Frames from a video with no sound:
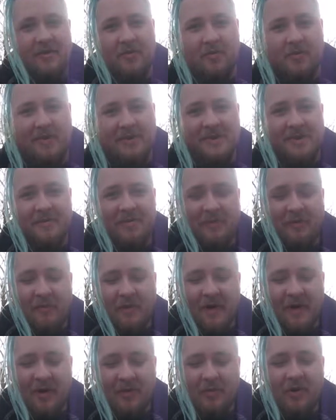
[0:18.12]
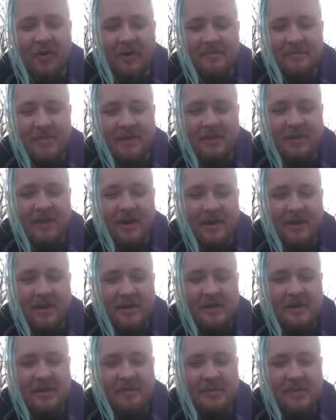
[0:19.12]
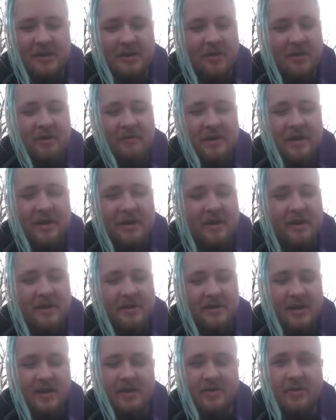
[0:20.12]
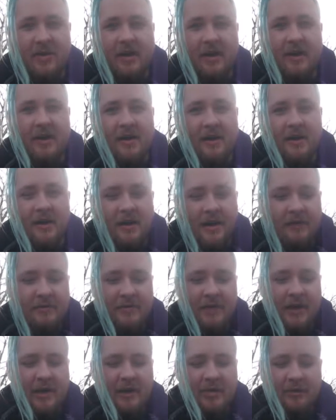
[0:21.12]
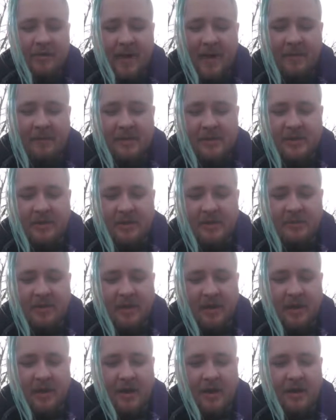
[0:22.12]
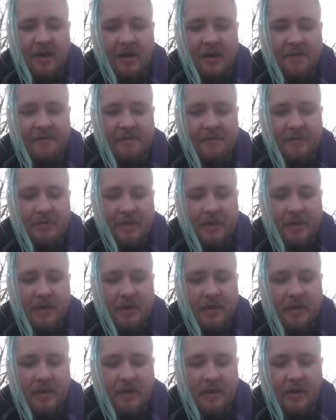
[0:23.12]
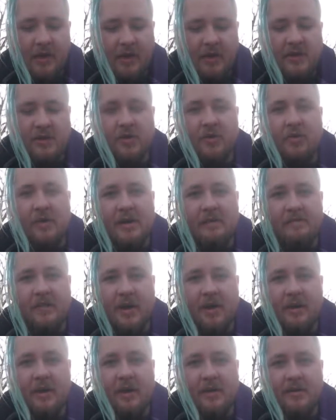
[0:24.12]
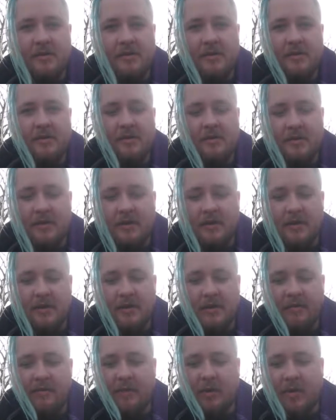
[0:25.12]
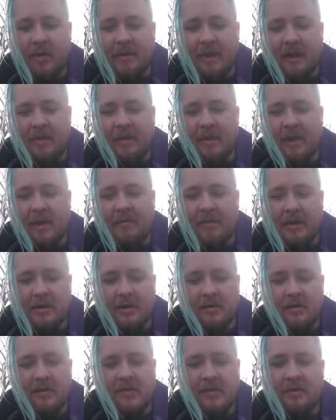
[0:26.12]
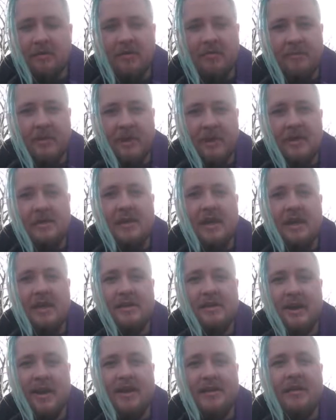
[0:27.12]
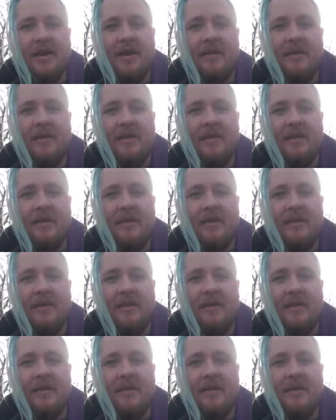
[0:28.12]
What's up, everybody? Welcome to this episode of Deadlight Sanctuary. I'm trying to do my episodes within like a 2-week period of them all, but I think I might do it sooner because I get tired.